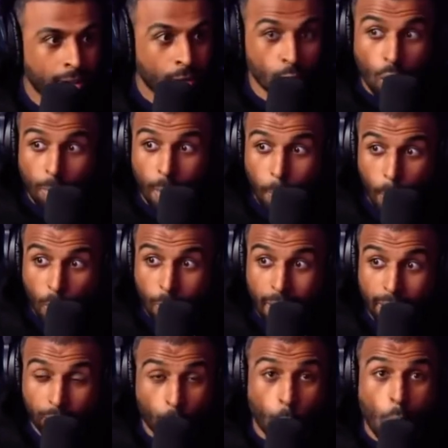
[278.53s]
normal
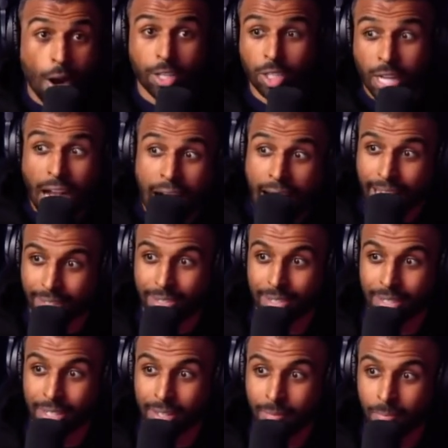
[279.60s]
Pokemon, the worst kind.
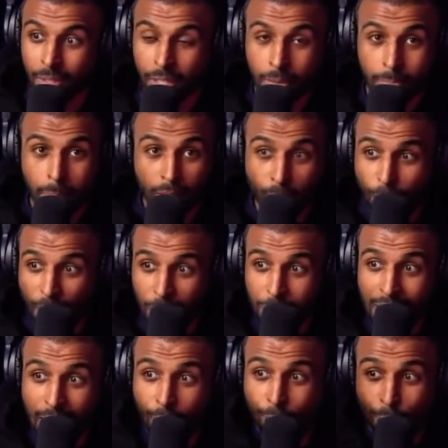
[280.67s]
Motherfuckers
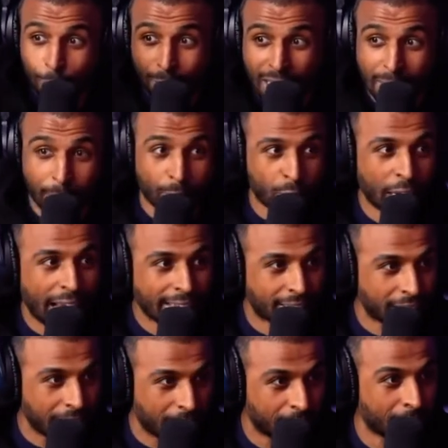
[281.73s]
got a full team of
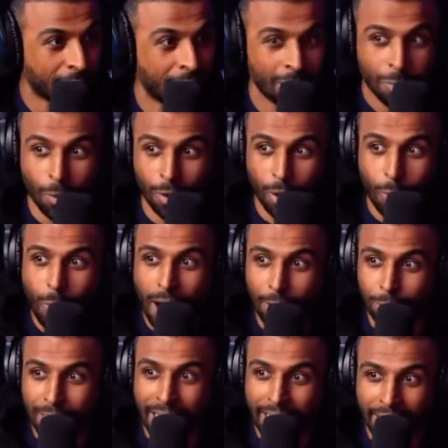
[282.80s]
Chanseys. Wondering why
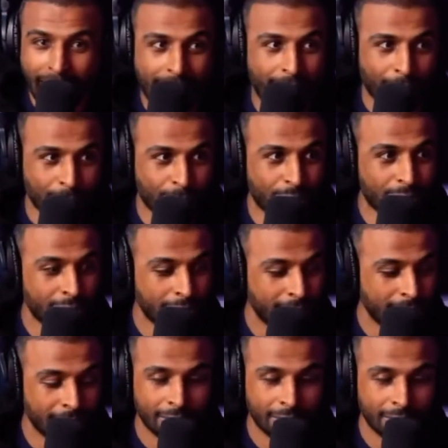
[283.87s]
you taking L's. Oh